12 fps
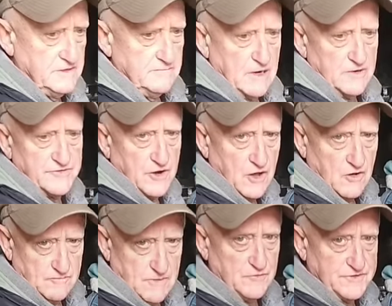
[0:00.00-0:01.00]
Birds are all
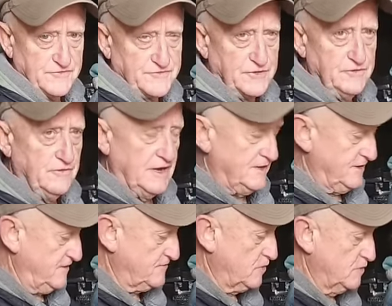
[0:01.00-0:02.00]
molted through right
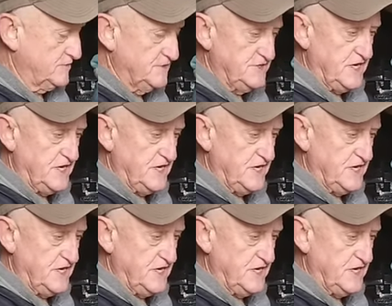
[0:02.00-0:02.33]
now, of course, in